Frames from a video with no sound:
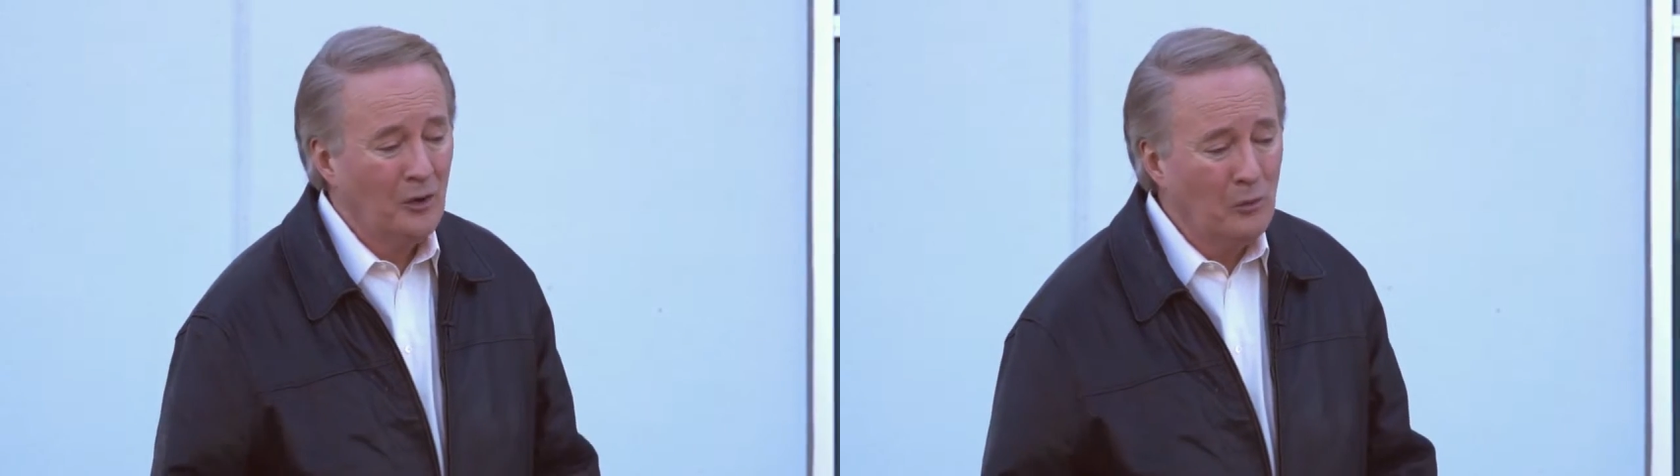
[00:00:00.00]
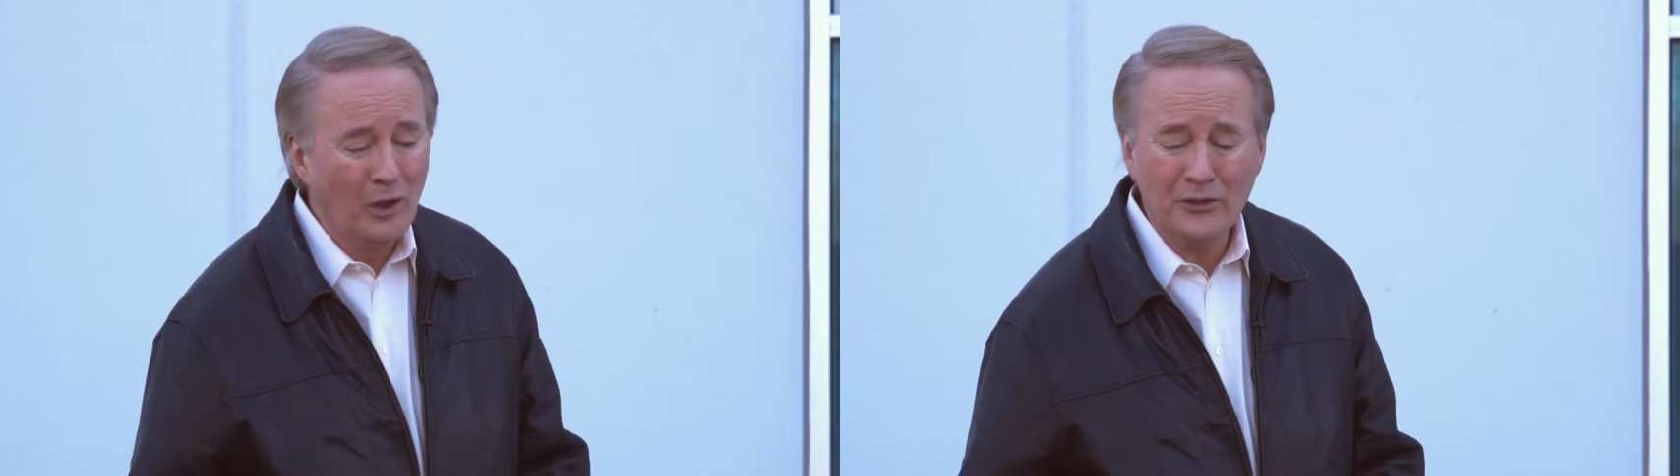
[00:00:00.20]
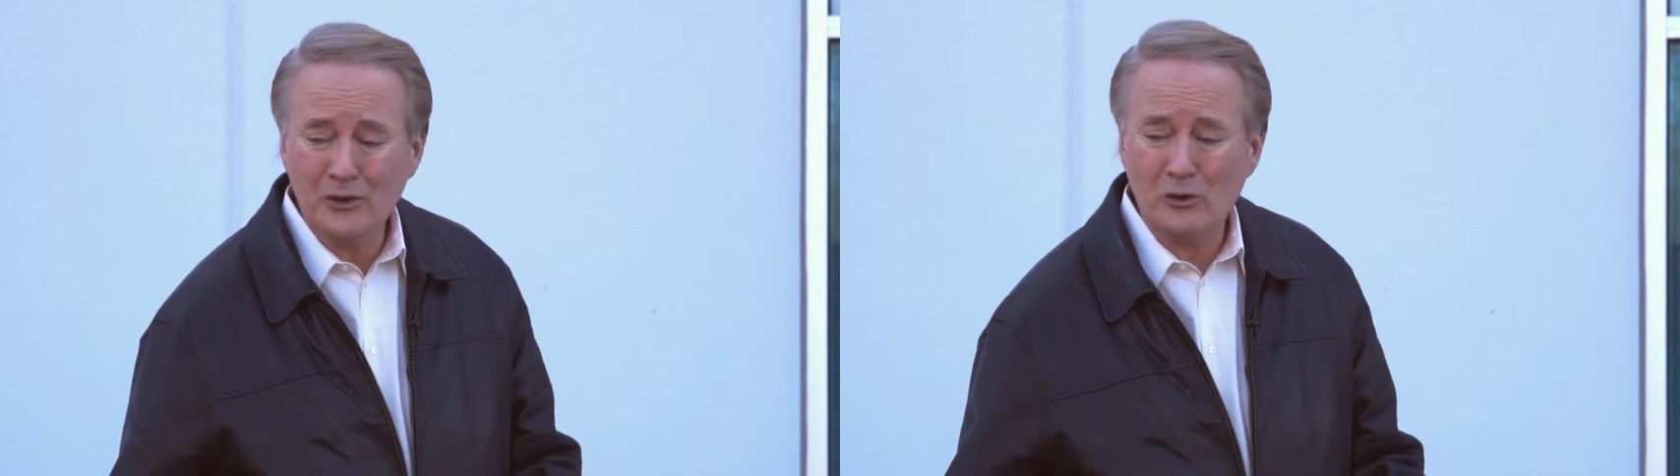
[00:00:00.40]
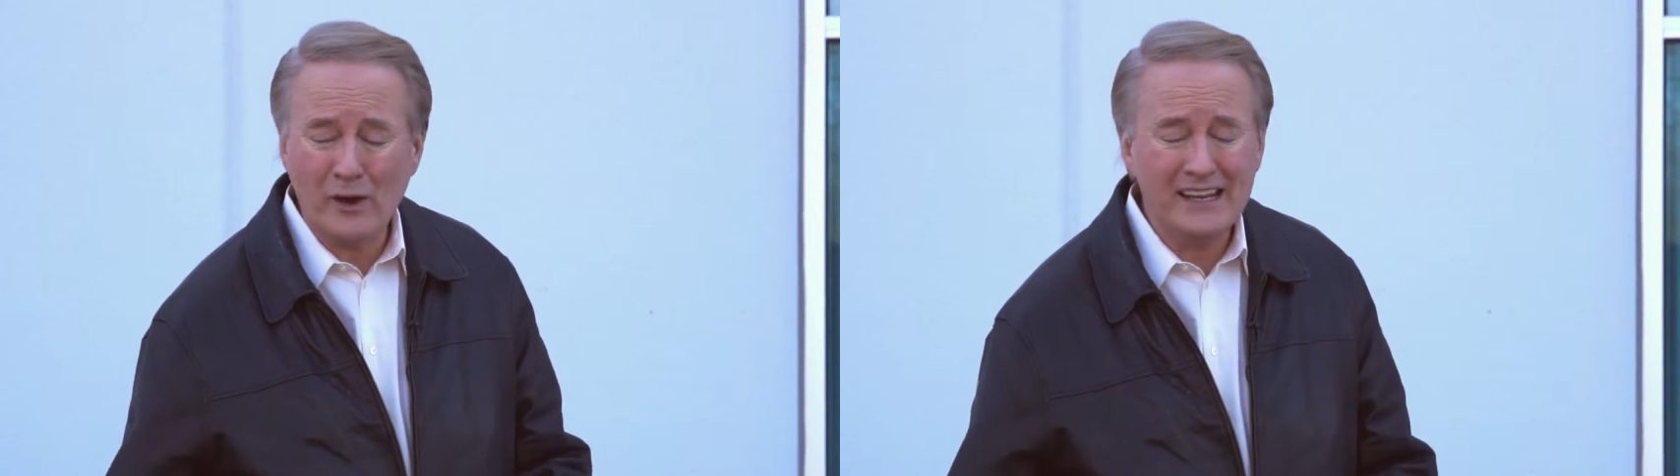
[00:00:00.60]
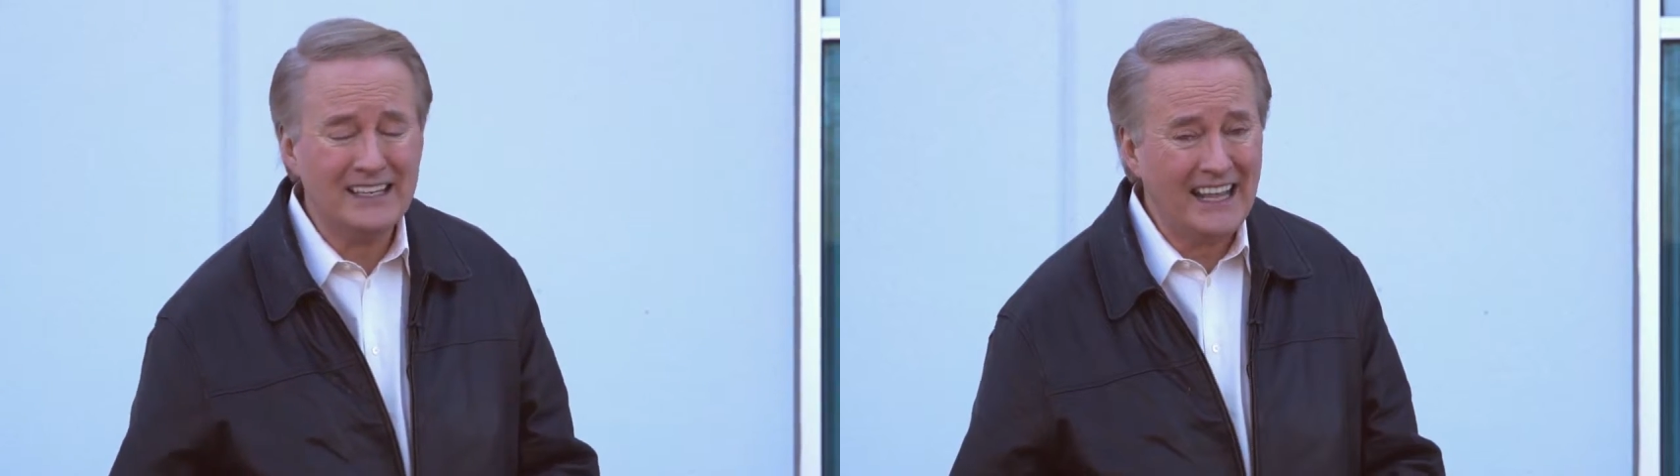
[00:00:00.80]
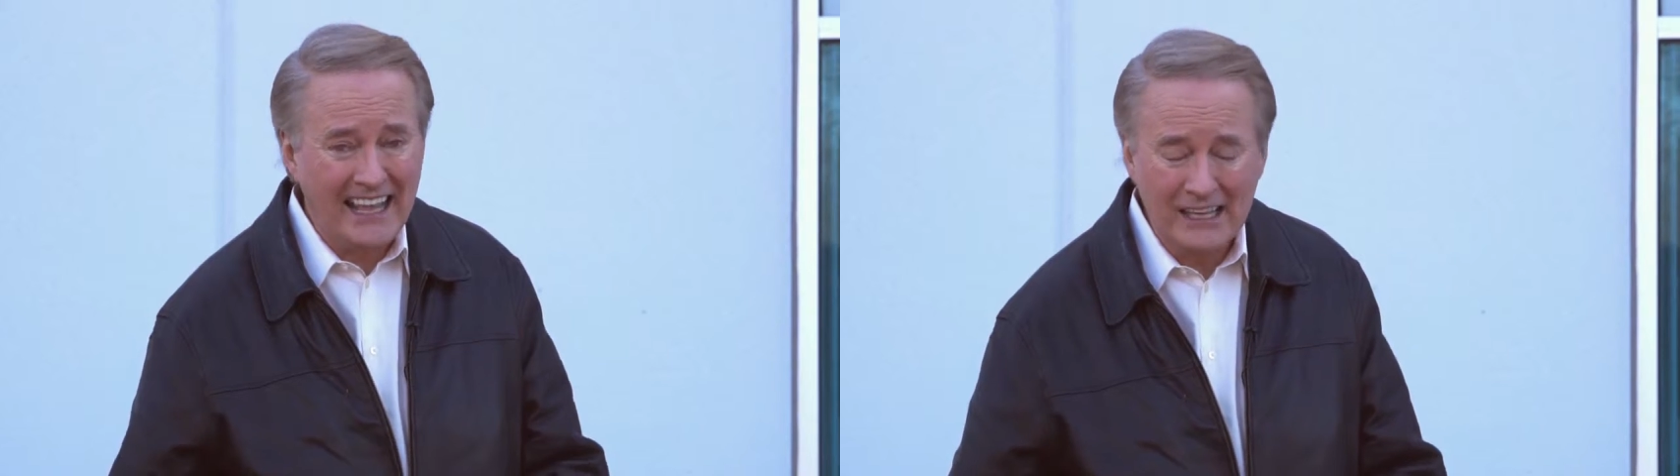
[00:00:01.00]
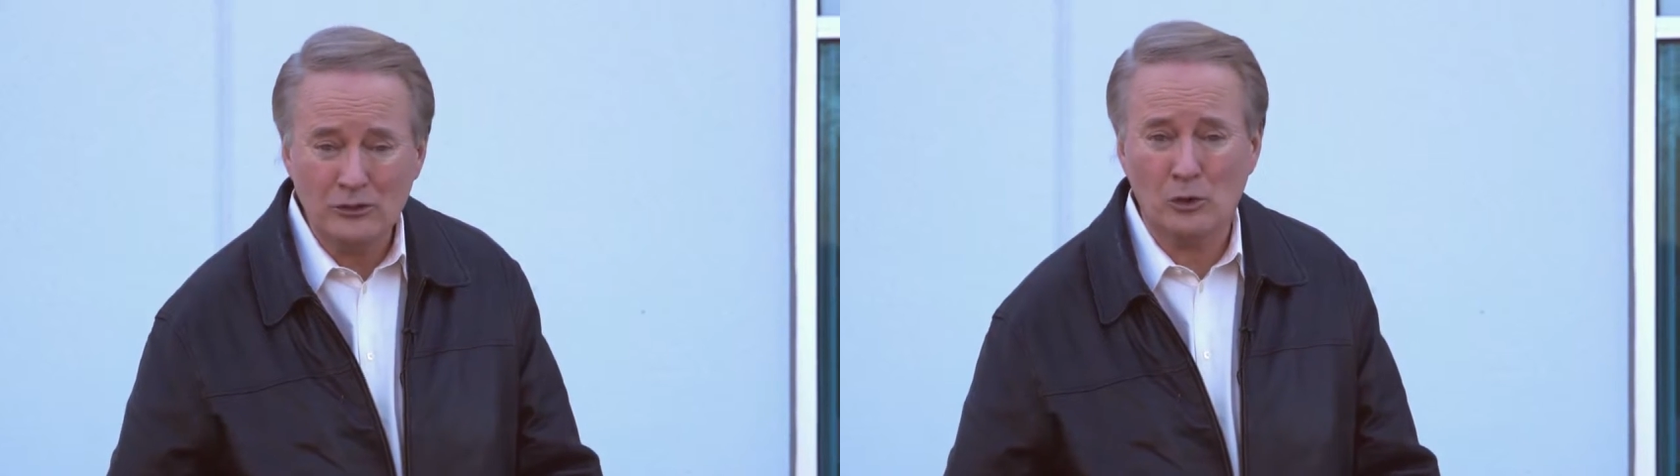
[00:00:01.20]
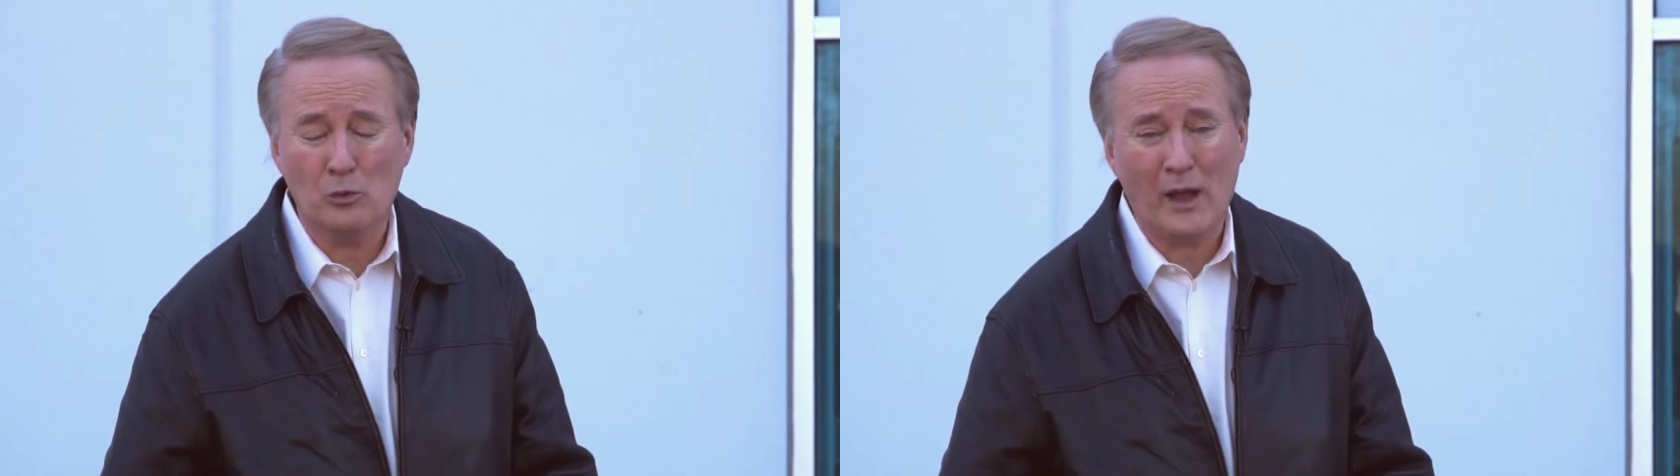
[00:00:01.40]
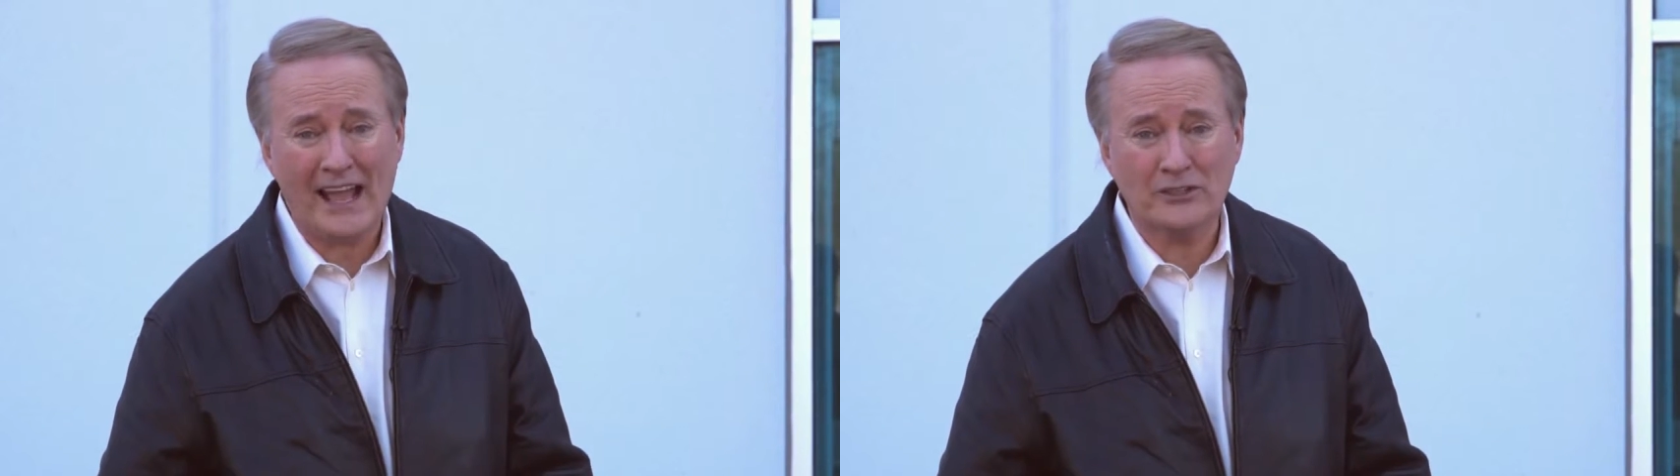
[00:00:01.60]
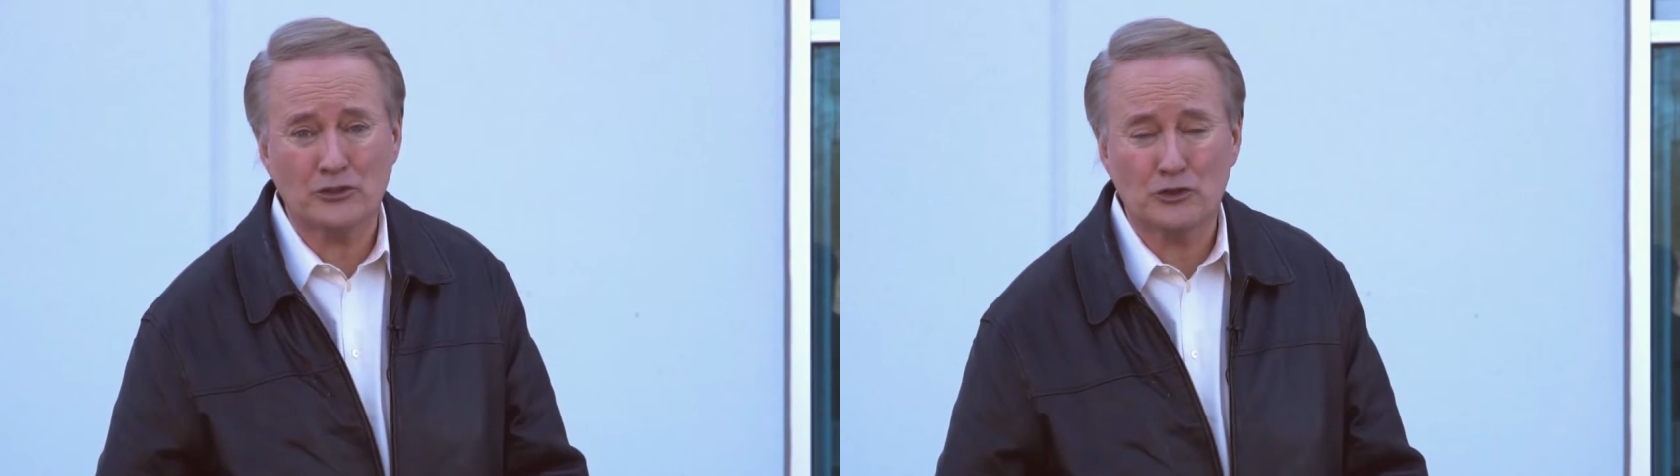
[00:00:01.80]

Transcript: Well, the great candle wax